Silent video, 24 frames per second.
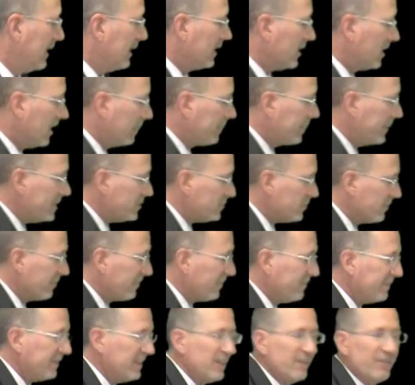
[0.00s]
Companies with
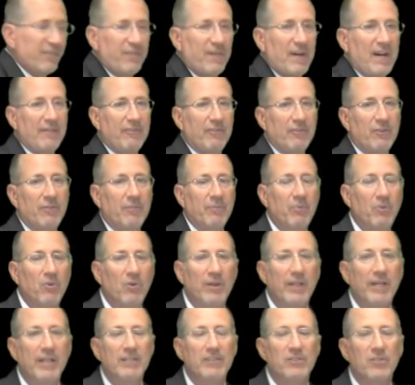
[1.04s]
15 to 500
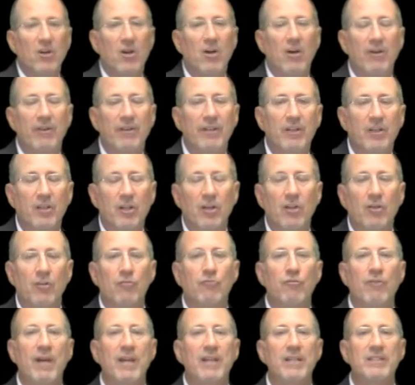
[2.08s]
employees are in the
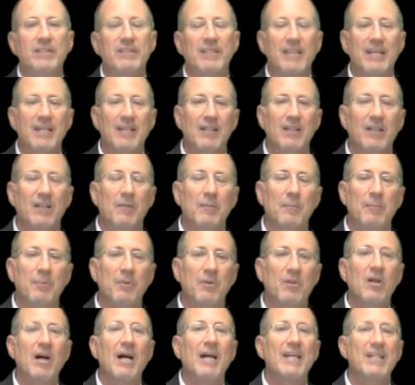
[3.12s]
greatest
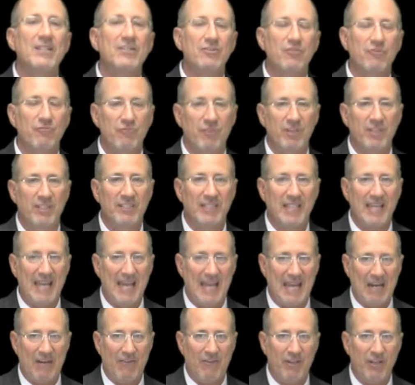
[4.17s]
compliance risk
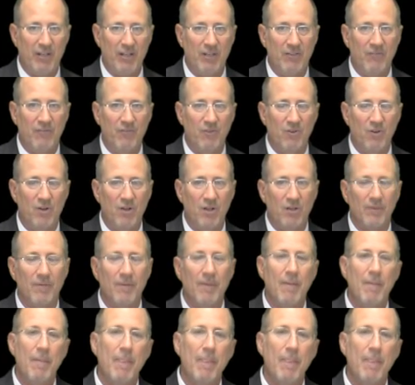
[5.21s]
area of all.